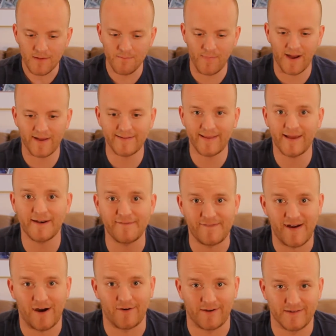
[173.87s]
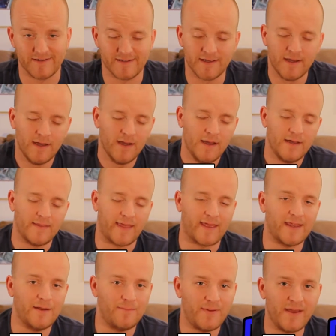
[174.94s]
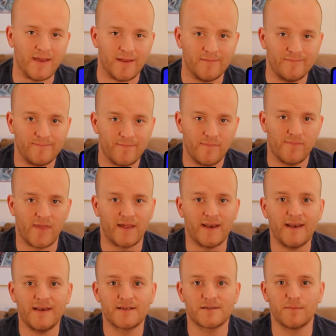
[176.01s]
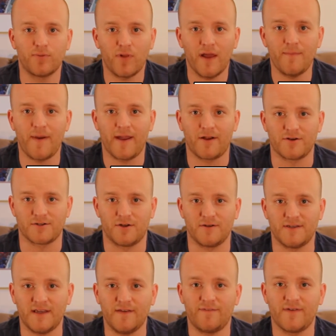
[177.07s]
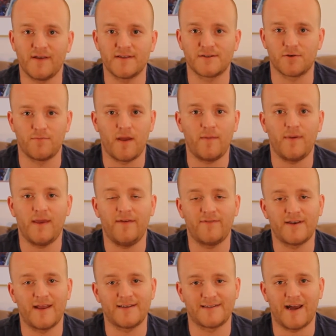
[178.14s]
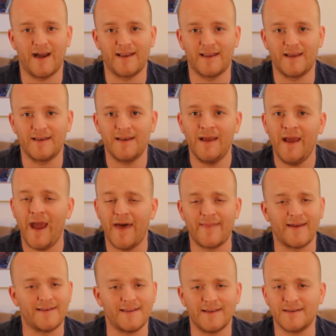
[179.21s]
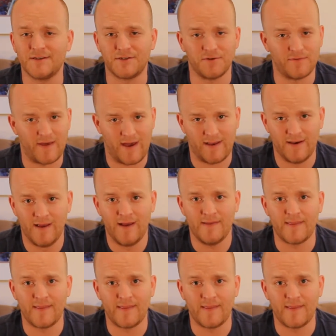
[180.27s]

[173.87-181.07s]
My Atlanta Falcons, they get a B. They needed some playmakers on defense or maybe even at tight end, and they didn't do that.